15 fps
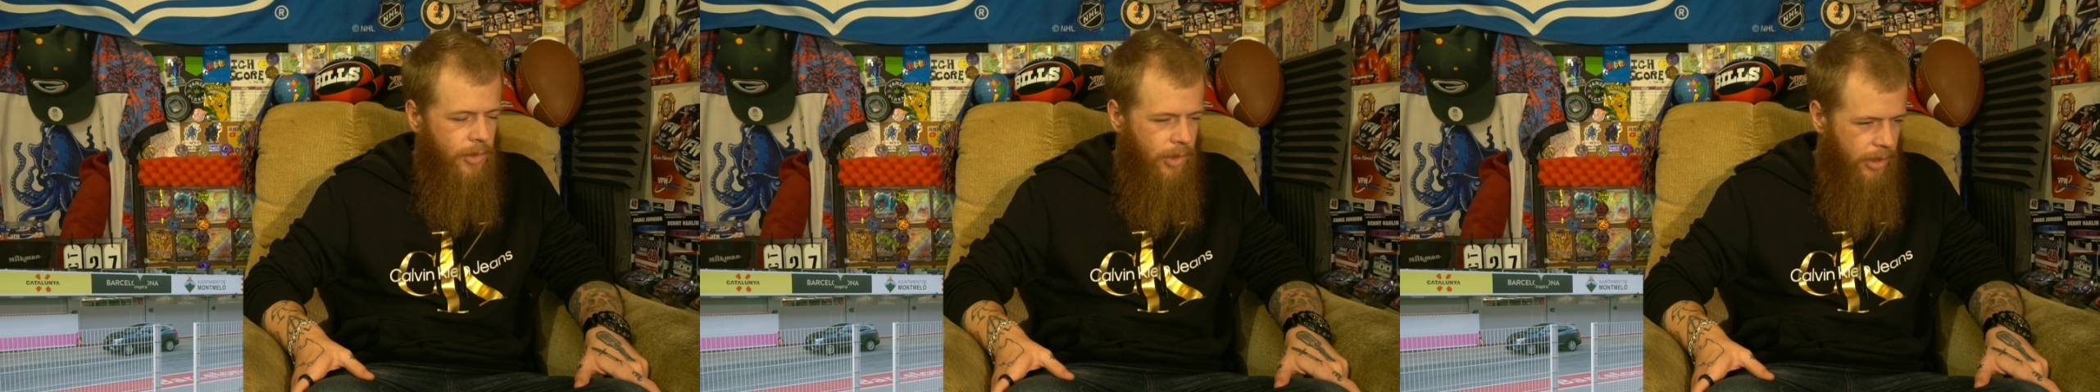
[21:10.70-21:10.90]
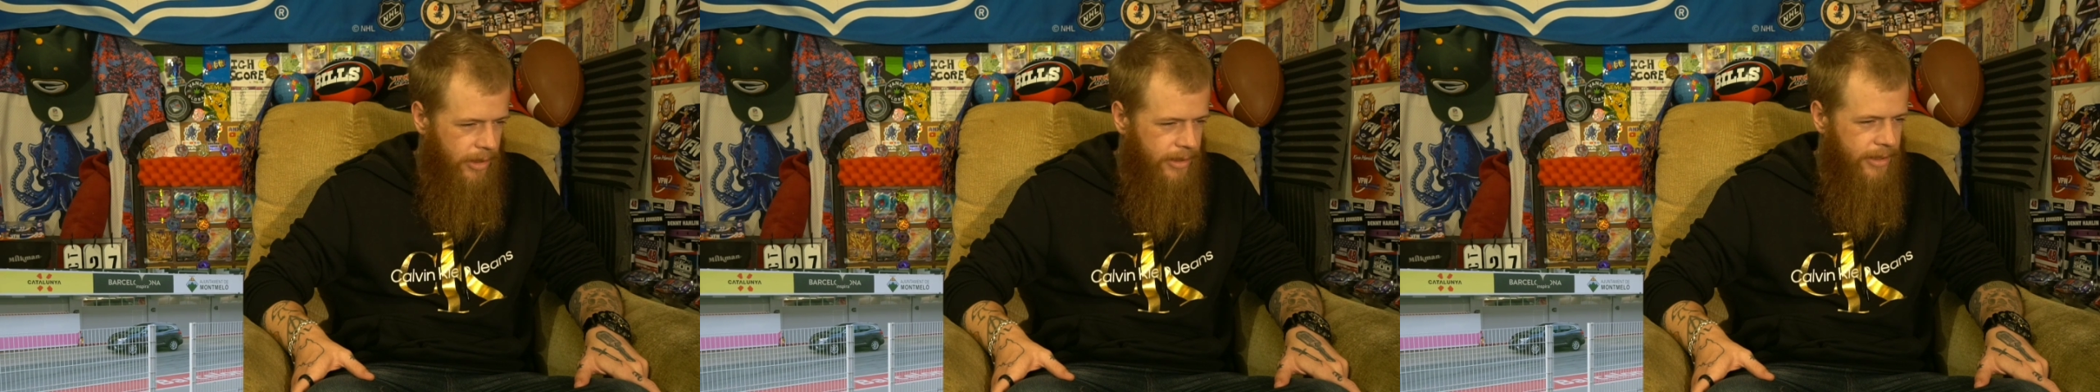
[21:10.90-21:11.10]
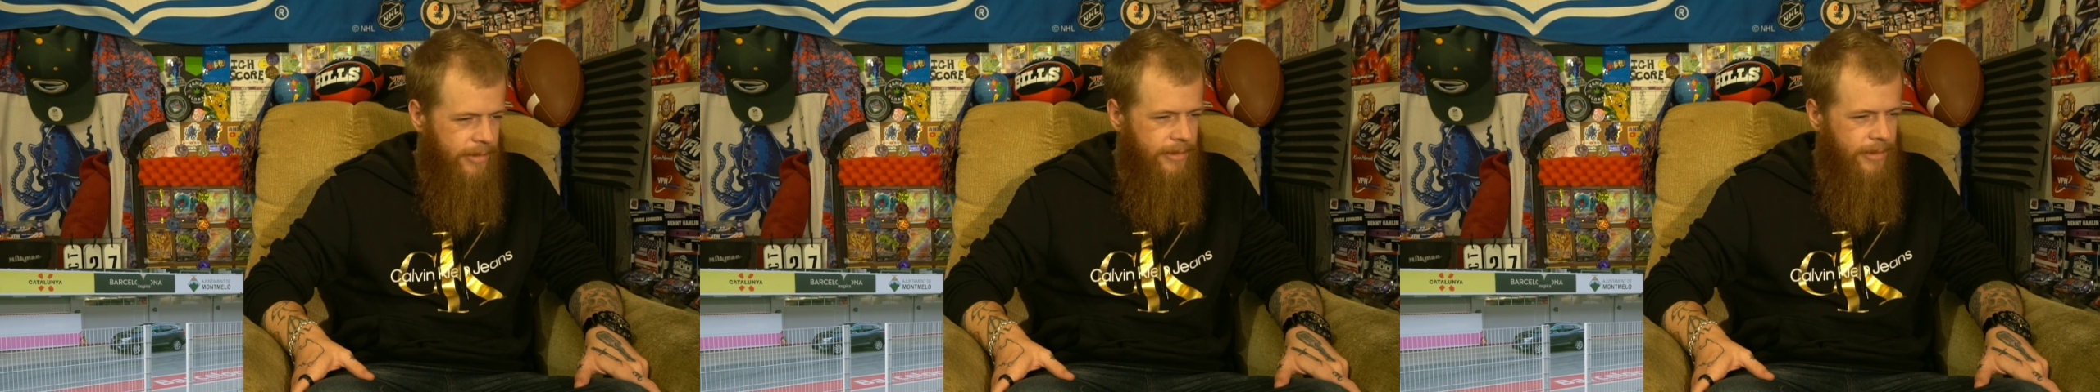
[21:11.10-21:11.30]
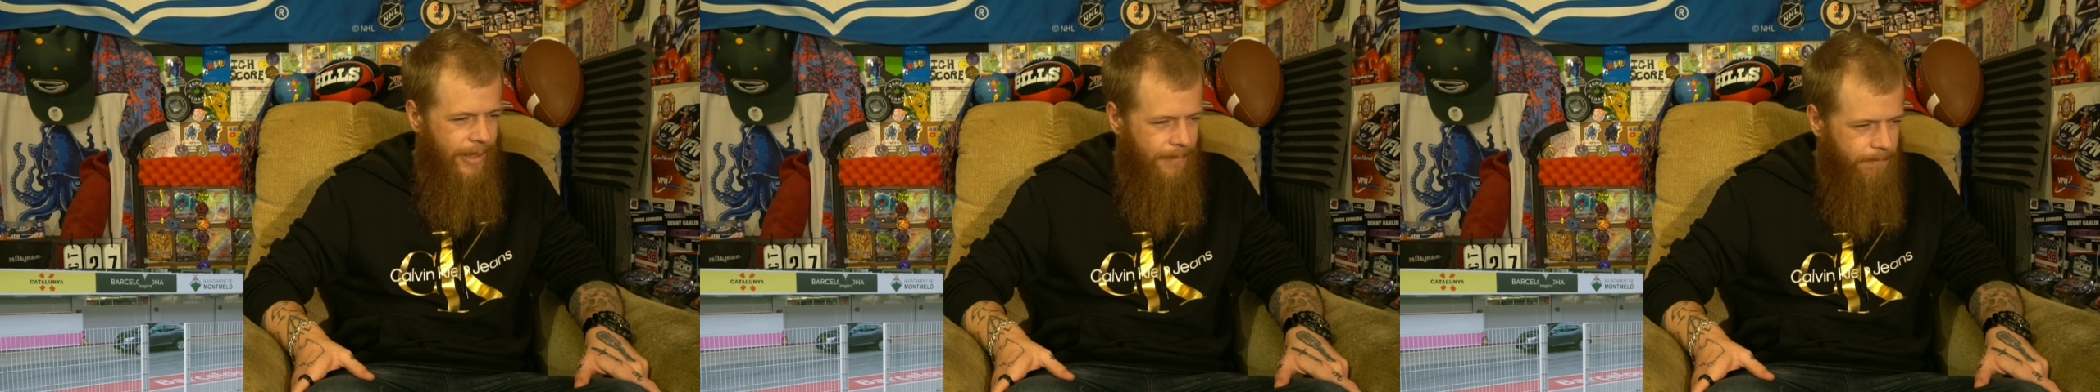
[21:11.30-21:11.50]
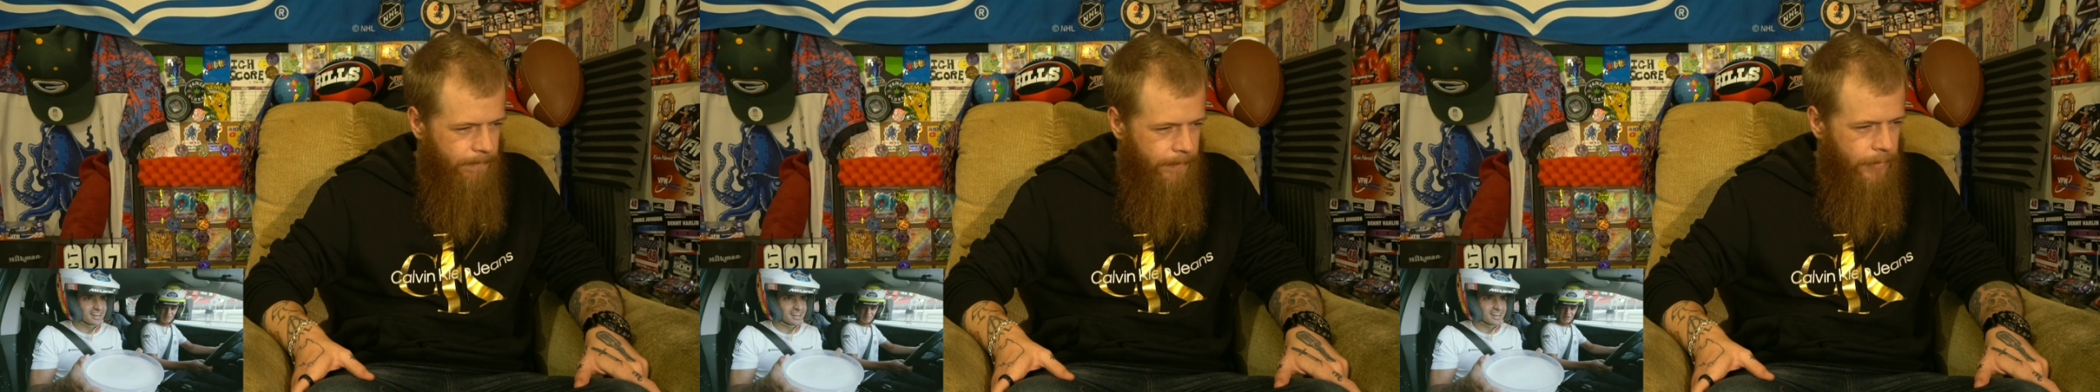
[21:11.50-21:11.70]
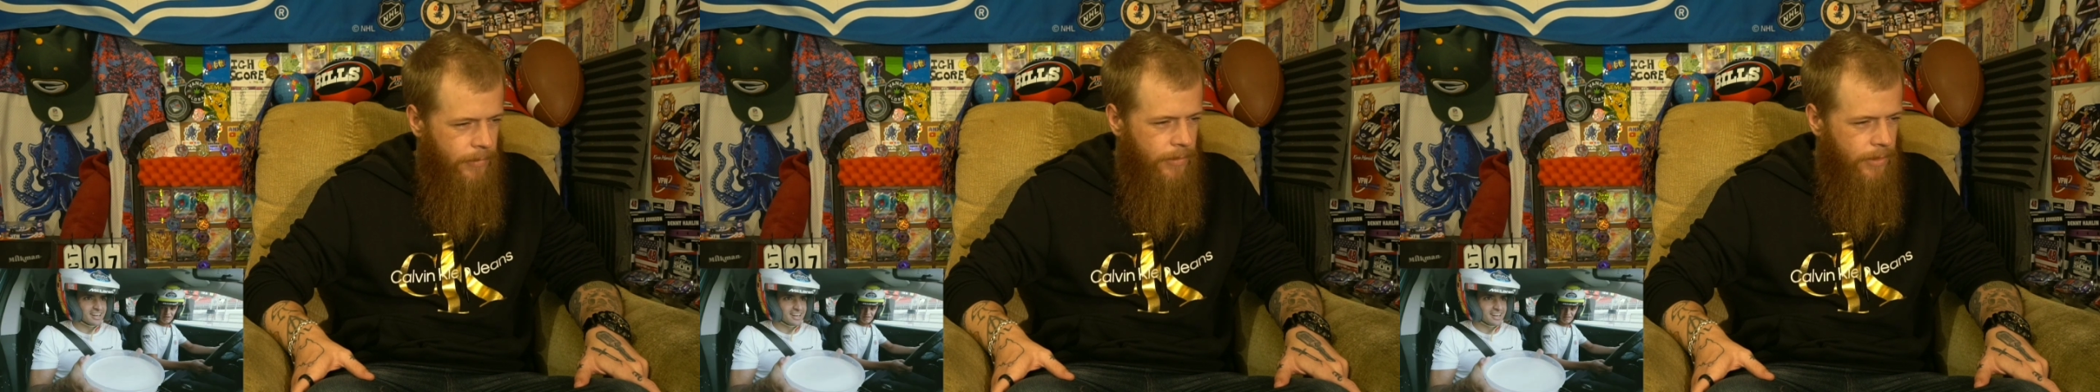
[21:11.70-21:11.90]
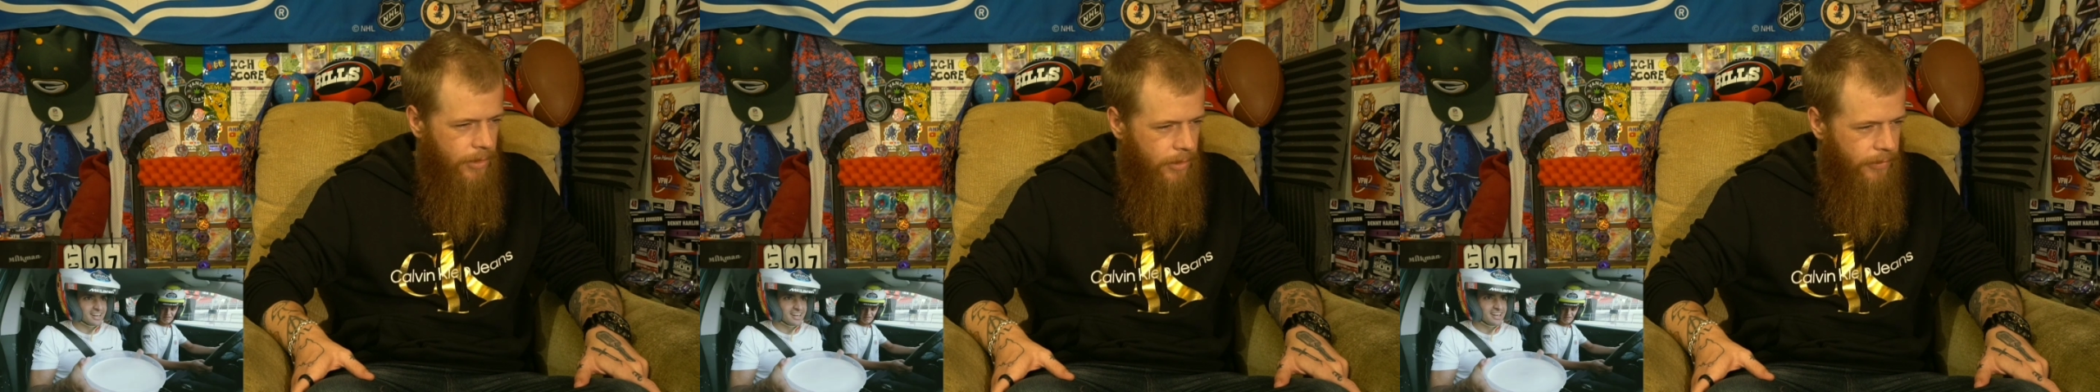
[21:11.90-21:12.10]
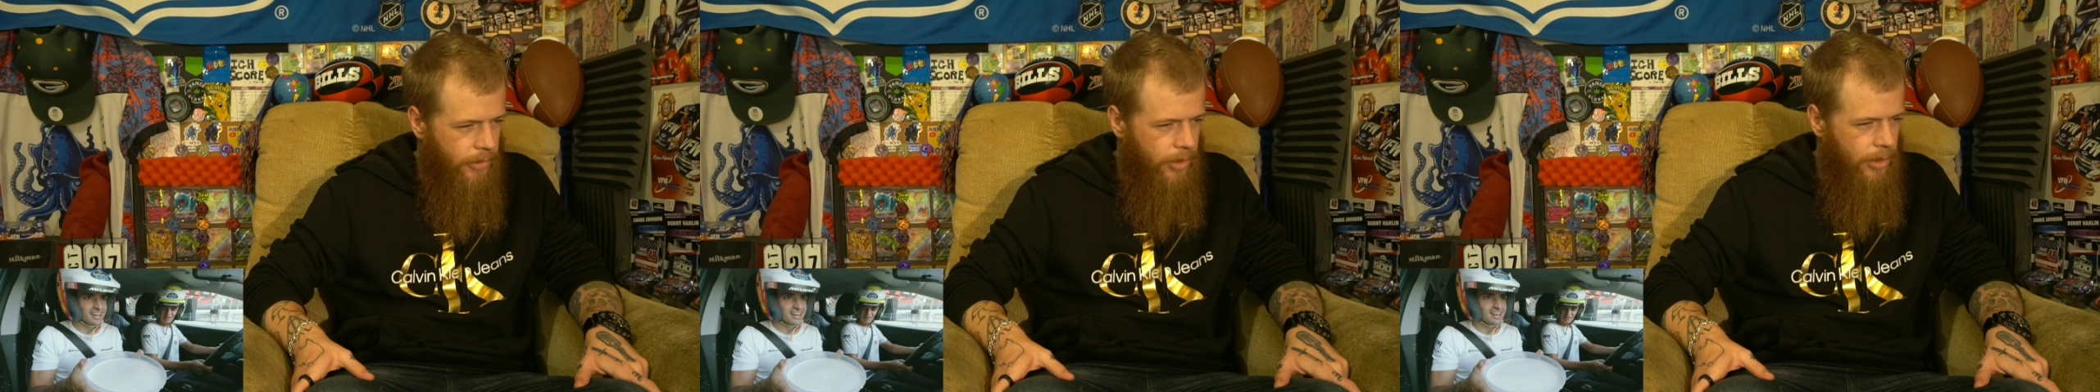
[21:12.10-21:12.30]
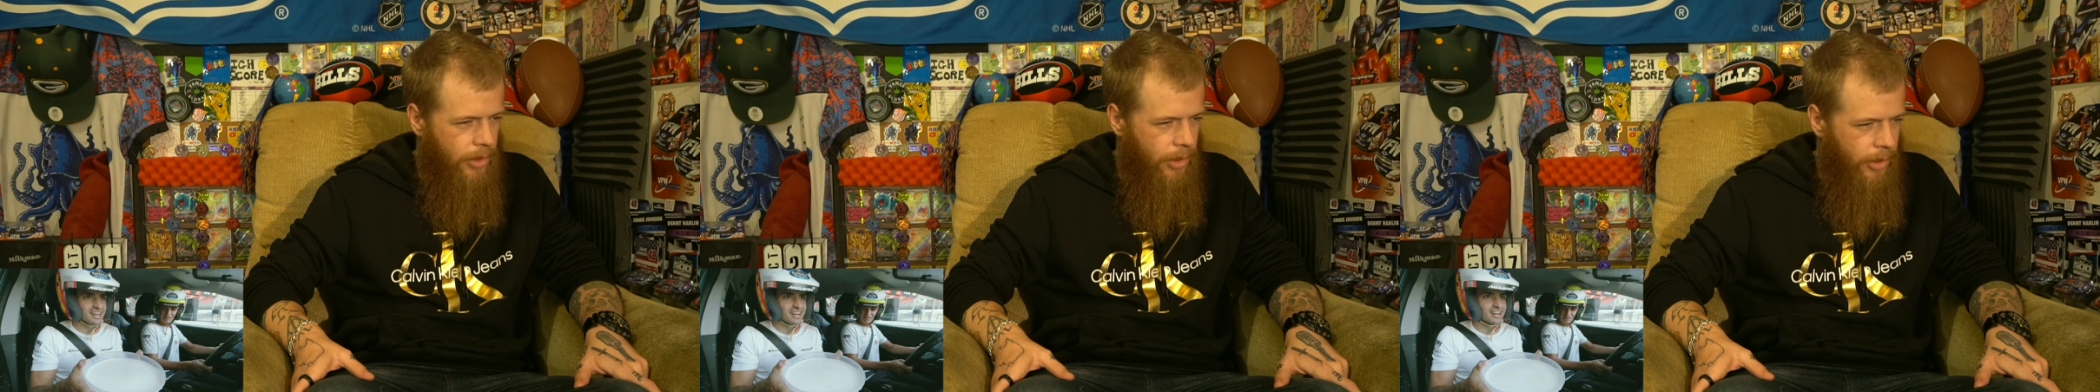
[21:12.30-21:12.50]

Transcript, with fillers: Nice heads up. We've got